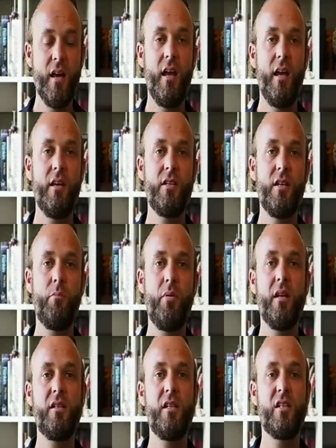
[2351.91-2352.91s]
is the
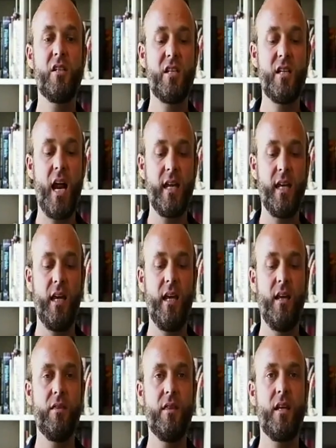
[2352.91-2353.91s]
ability to stack it
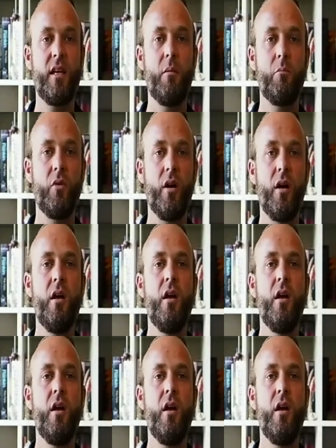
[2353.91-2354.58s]
in the camera.